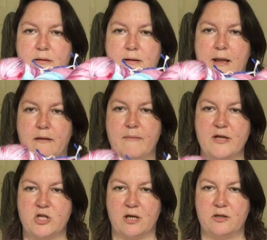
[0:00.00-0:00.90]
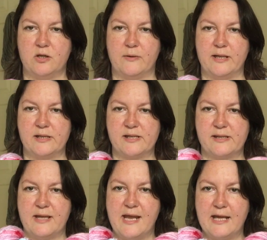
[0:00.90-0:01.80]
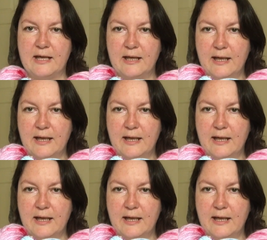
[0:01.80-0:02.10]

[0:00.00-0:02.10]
let the magic do its thing,